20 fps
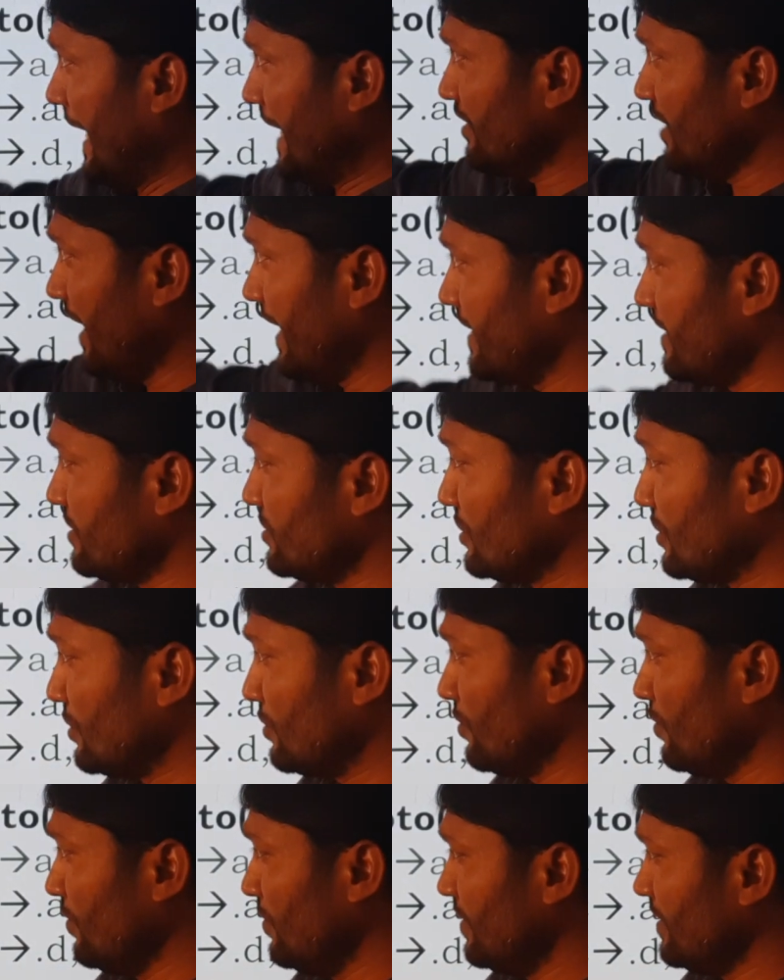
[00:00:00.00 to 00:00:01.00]
In the
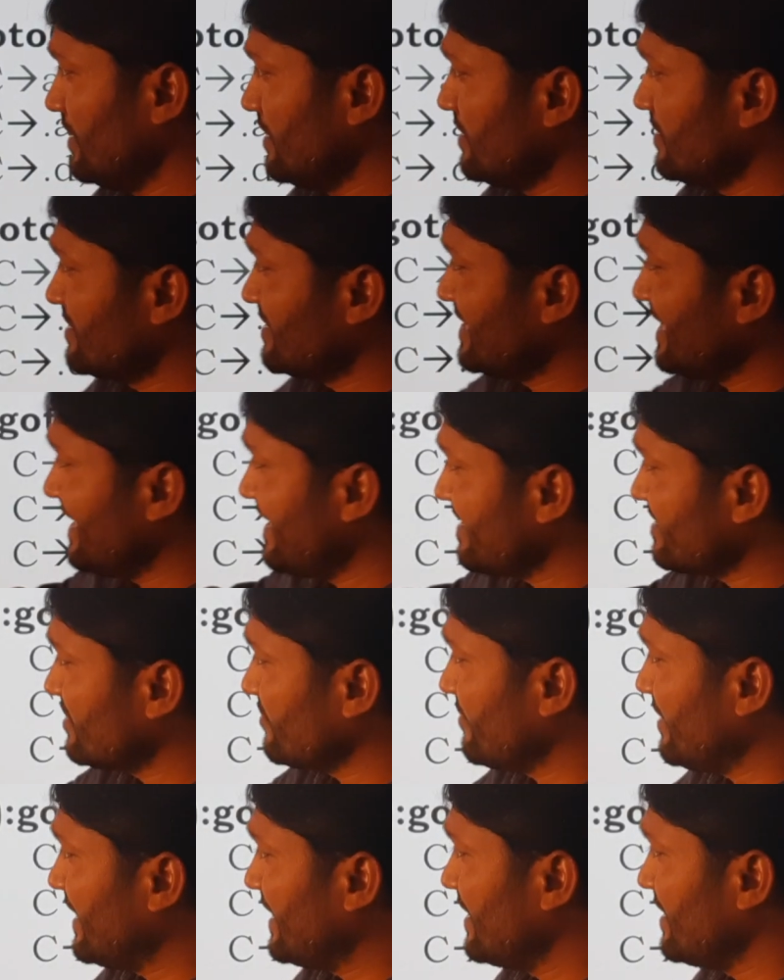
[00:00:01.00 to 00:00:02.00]
I0,
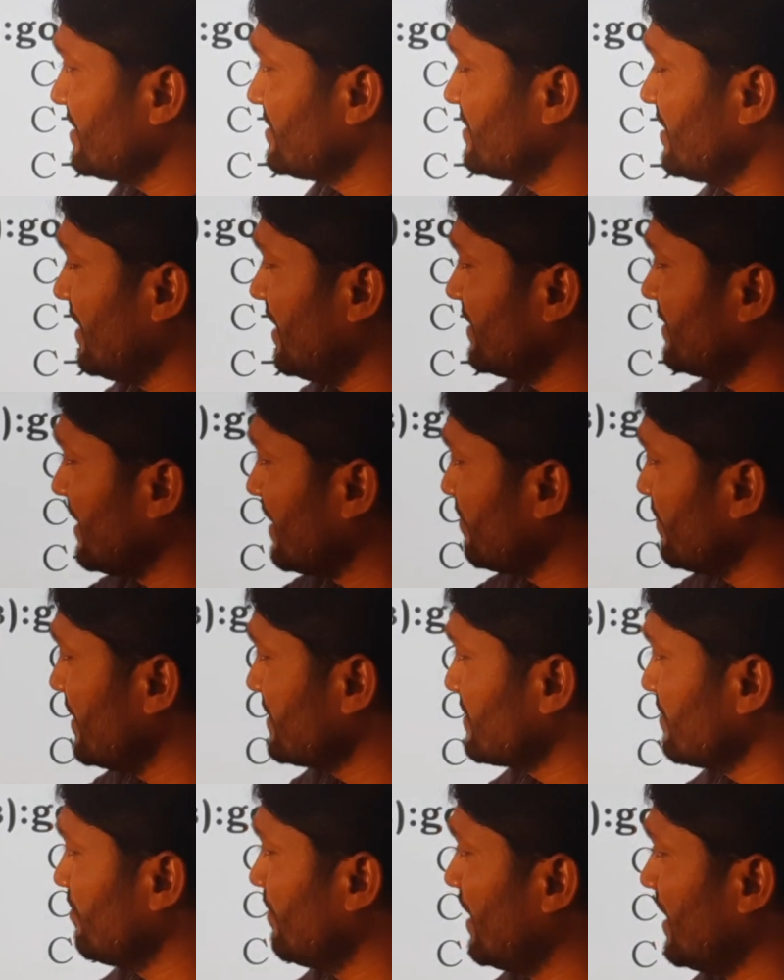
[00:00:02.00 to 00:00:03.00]
search where is the
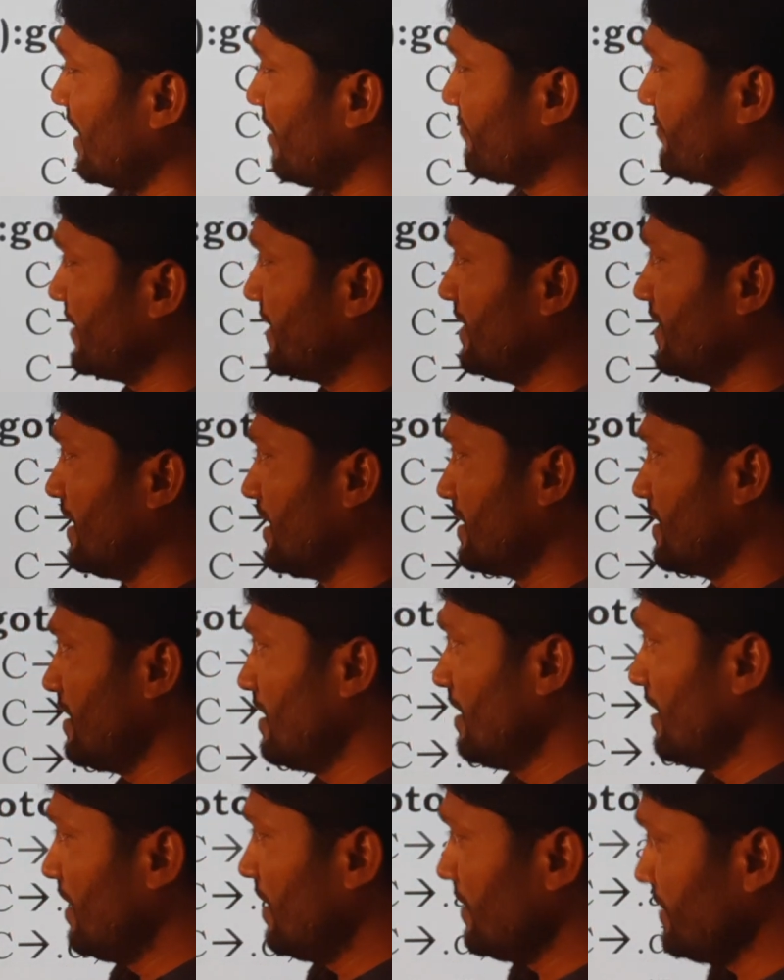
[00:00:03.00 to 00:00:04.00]
terminal symbol after
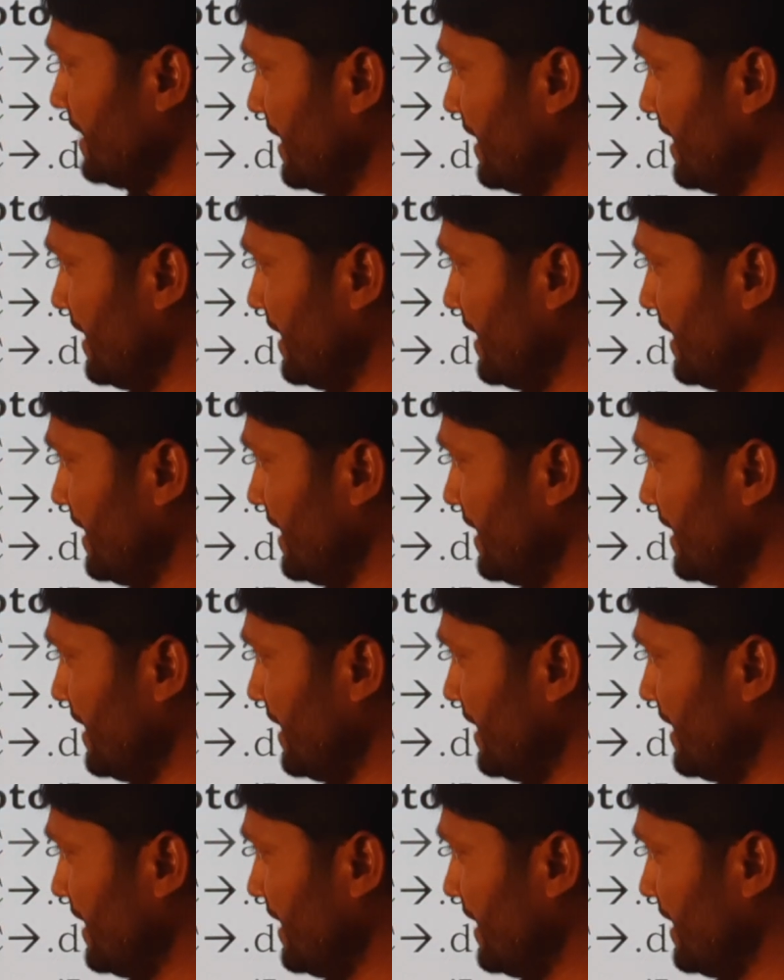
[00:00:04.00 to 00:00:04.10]
dot.